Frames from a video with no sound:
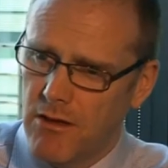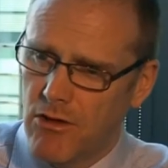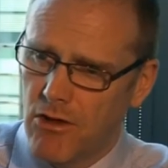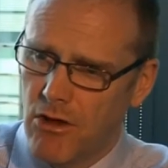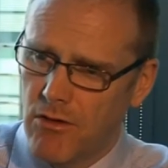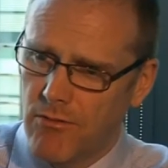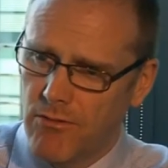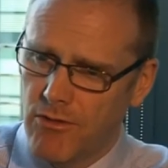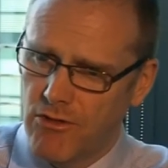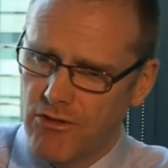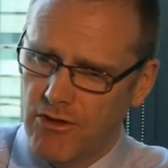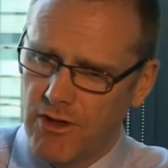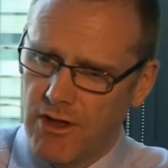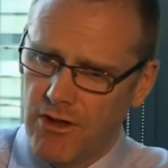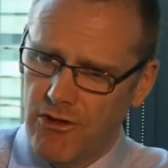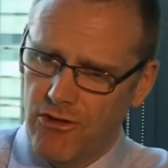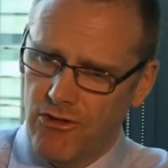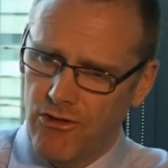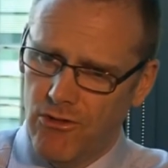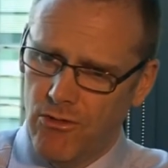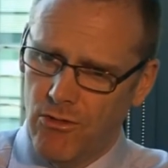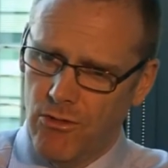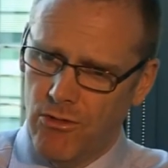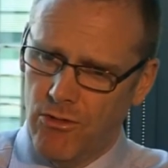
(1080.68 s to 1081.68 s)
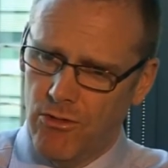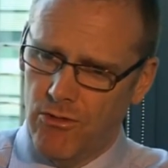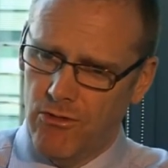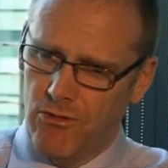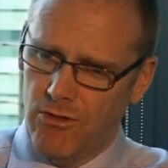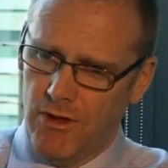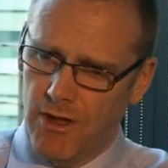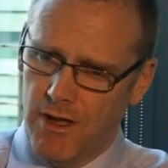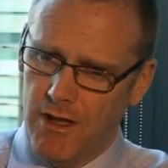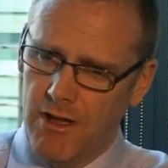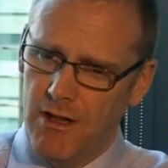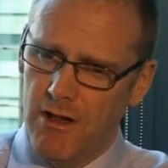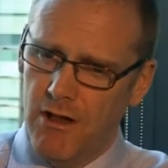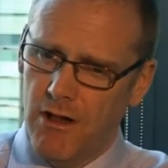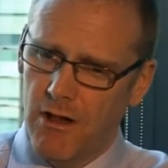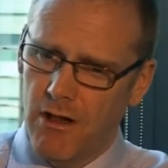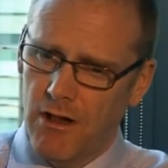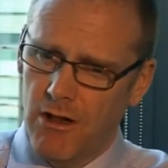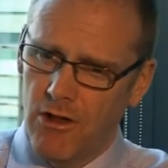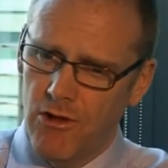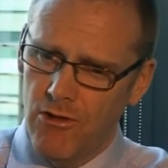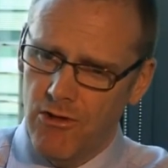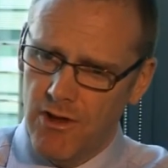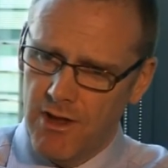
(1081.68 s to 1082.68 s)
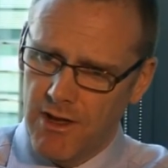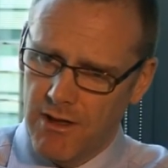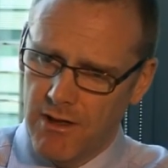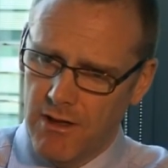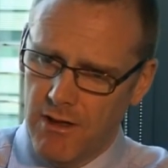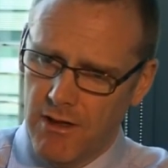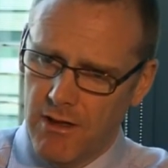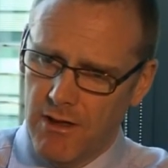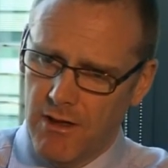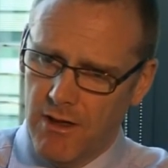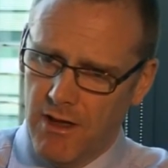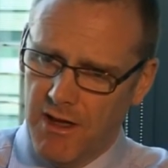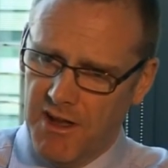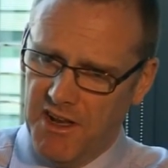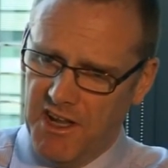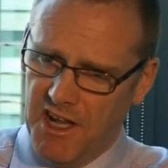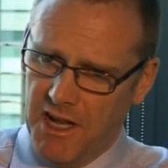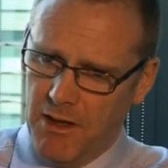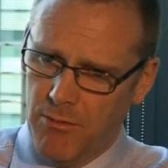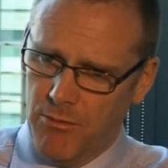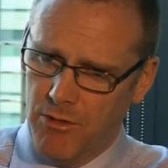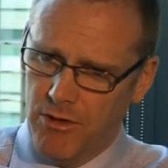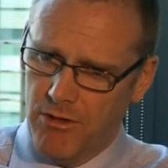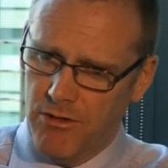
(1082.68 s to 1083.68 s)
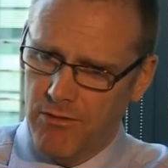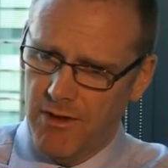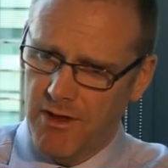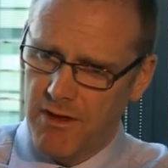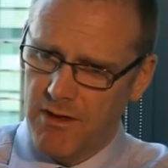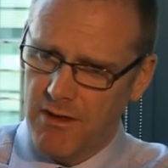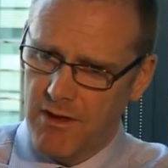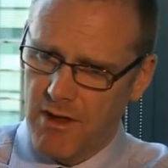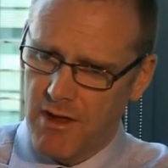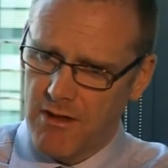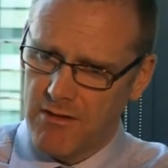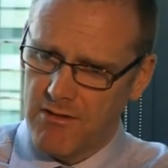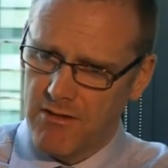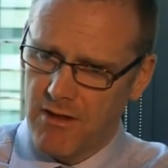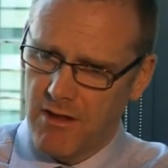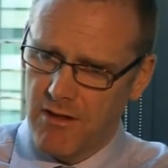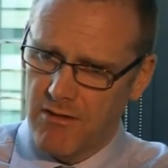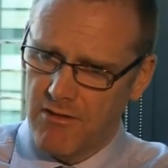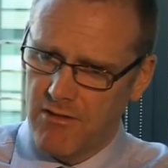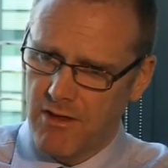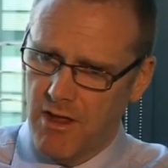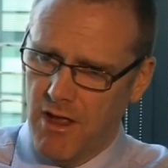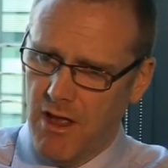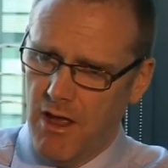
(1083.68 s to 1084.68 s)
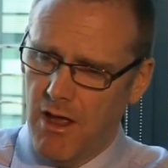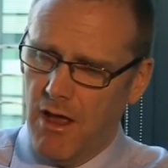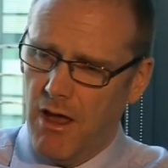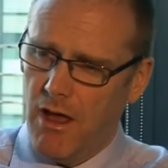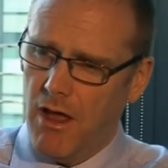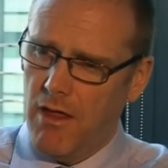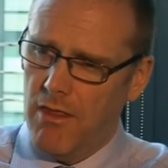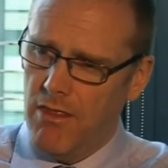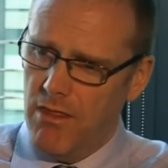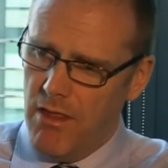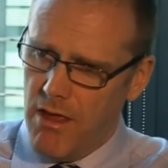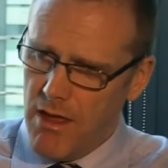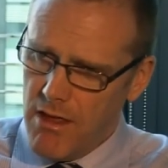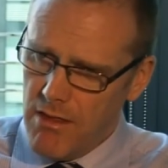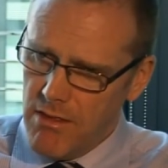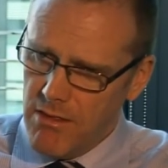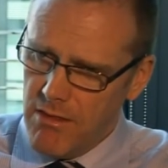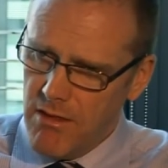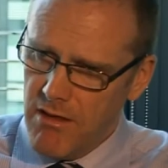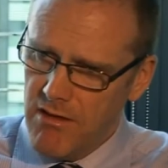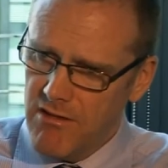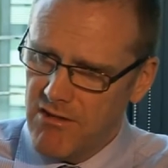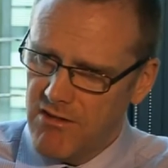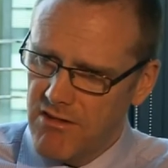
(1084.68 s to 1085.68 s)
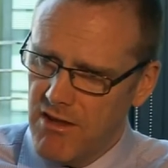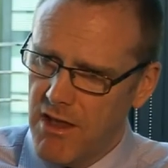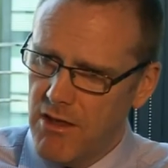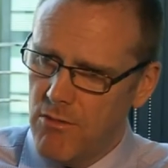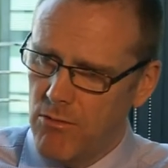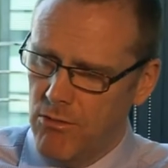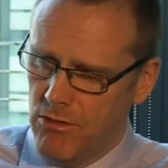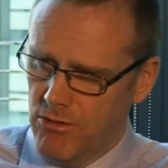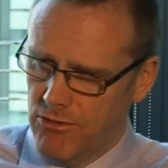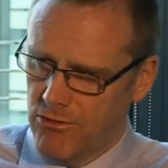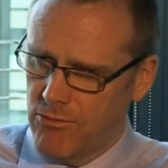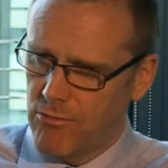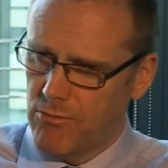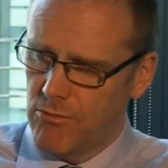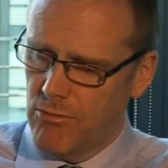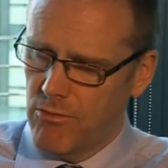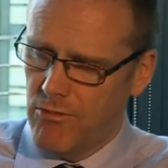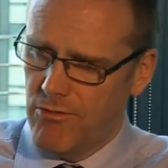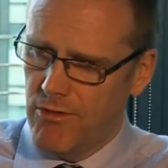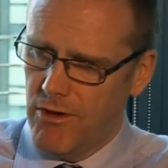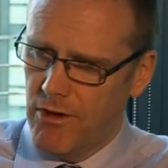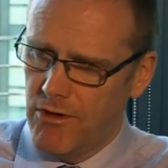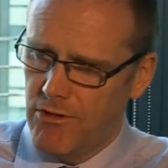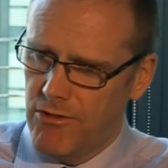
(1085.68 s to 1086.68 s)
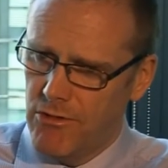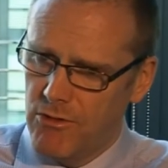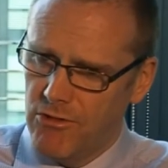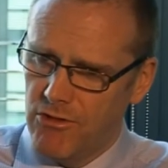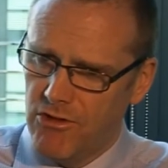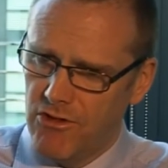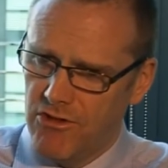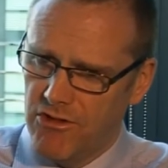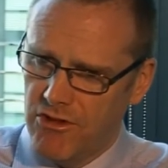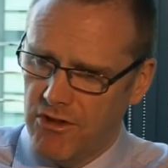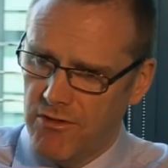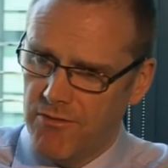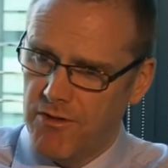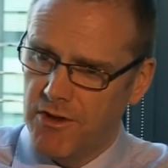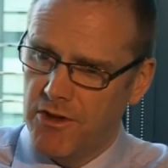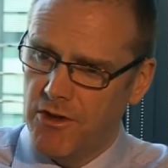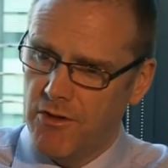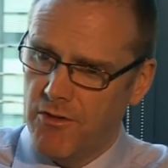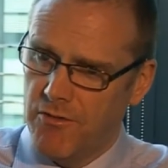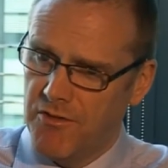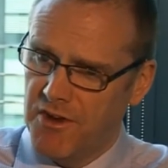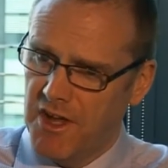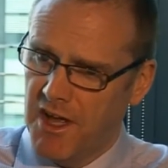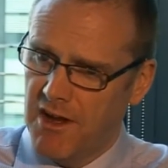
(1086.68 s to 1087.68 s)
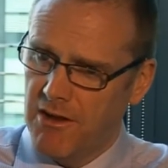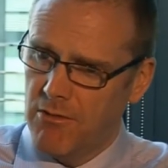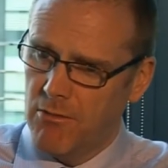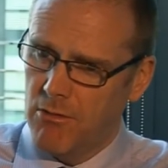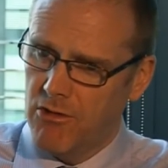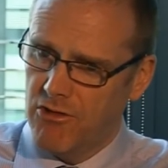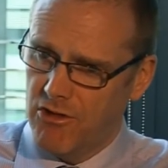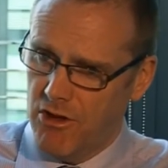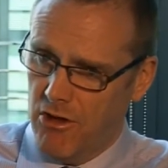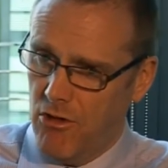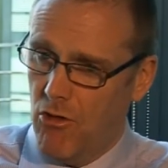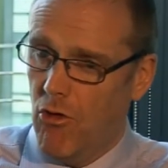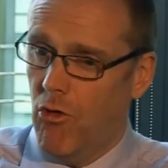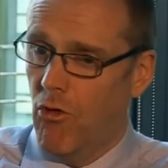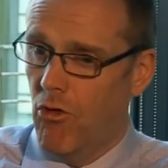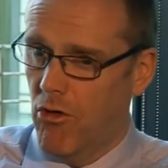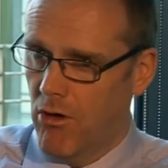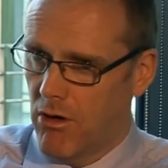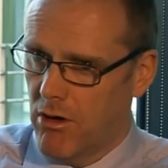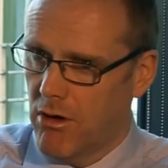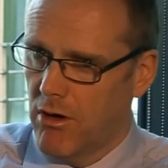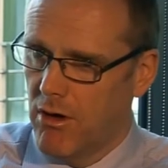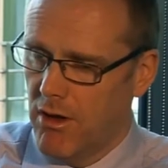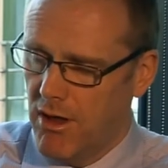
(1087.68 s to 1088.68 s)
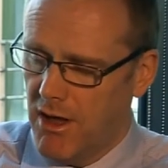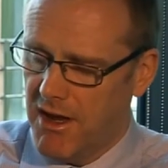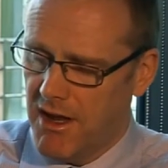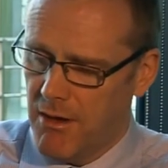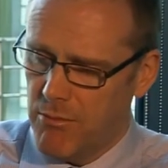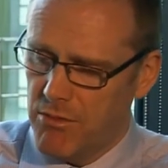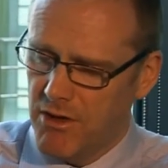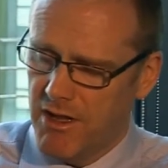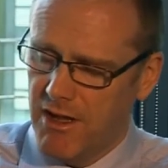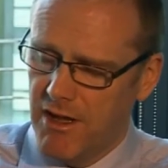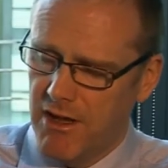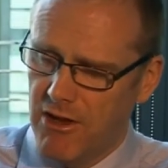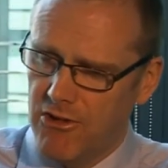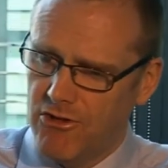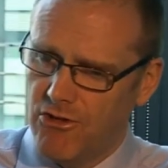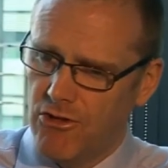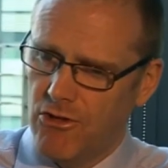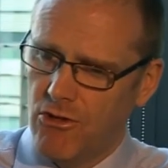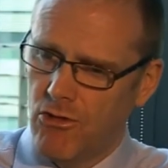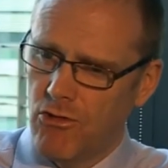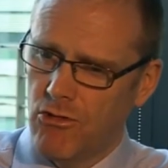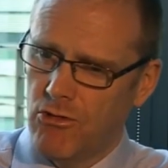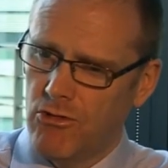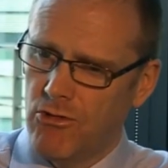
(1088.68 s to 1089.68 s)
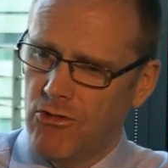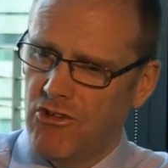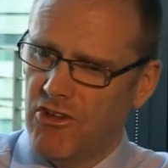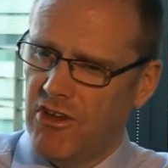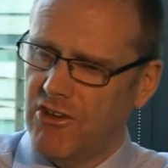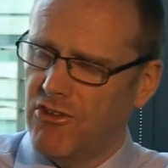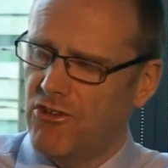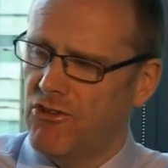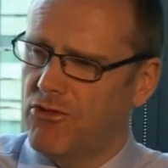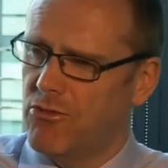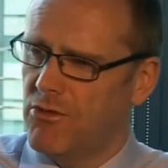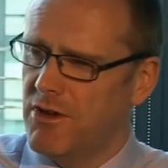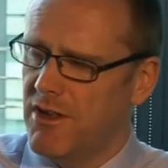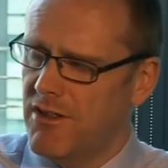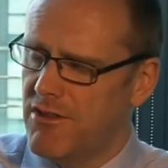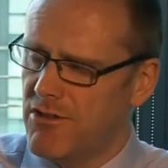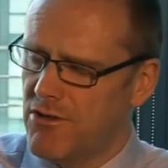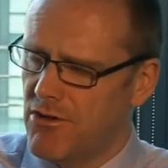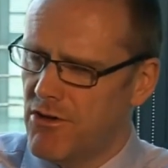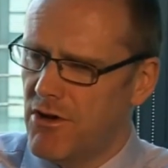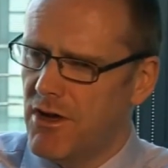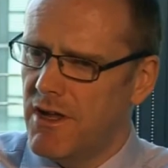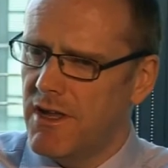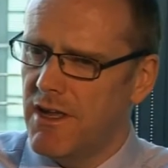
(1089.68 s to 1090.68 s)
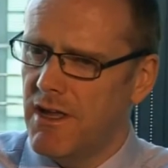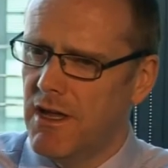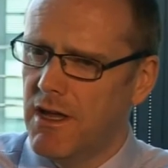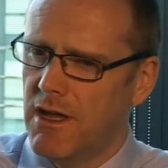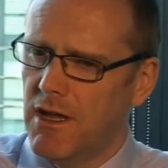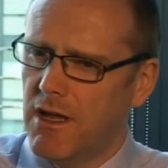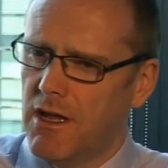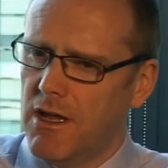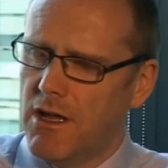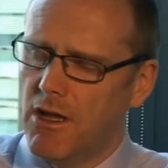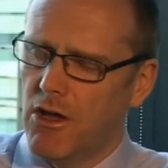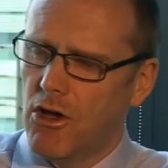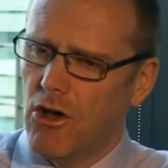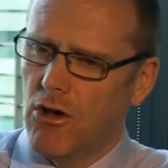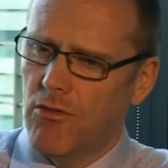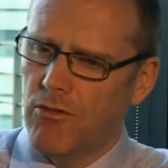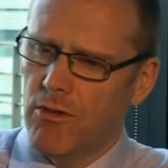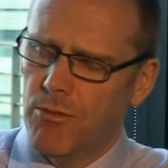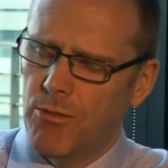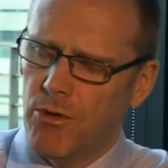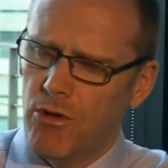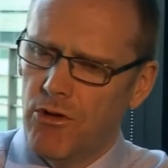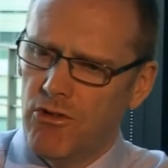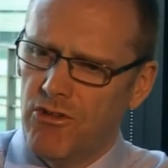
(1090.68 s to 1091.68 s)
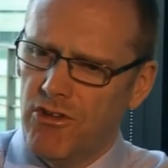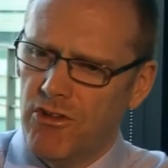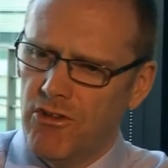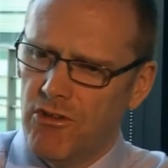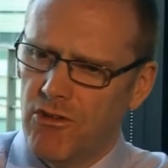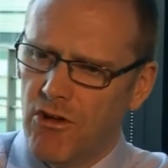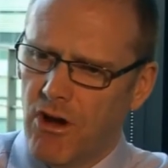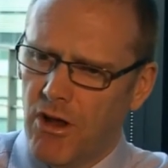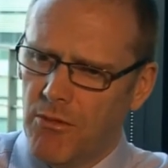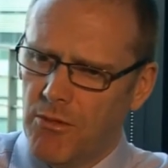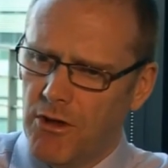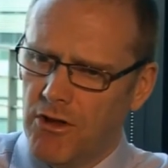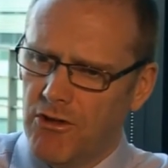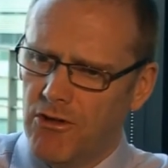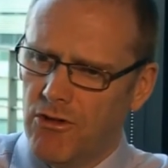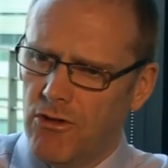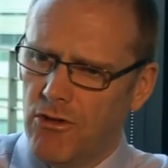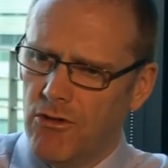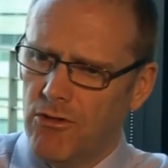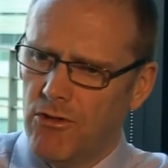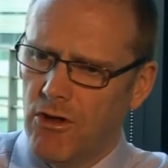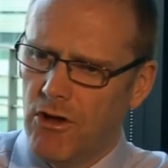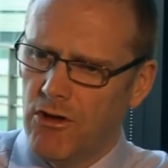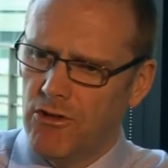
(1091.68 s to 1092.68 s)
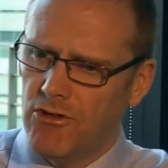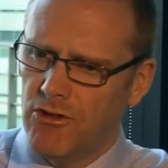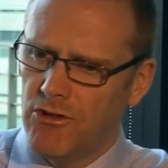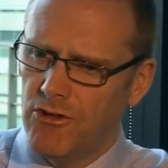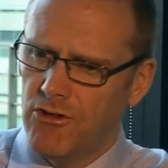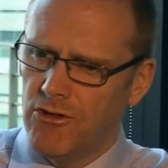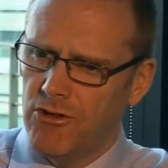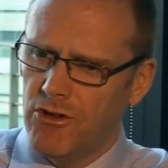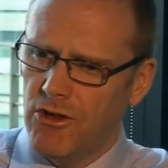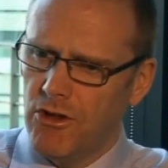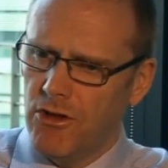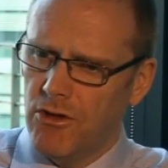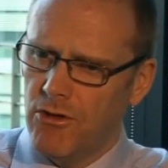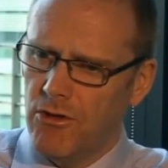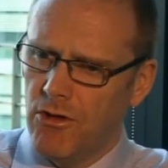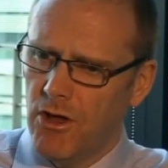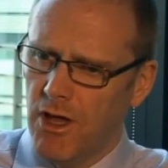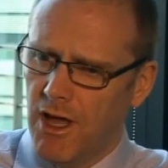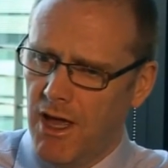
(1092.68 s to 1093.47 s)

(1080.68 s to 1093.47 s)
confiscation orders, including an element of hidden assets, and then they seek what's referred to as a certificate of inadequacy or an application according to Section 23 of the Proceedings of Crime Act 2002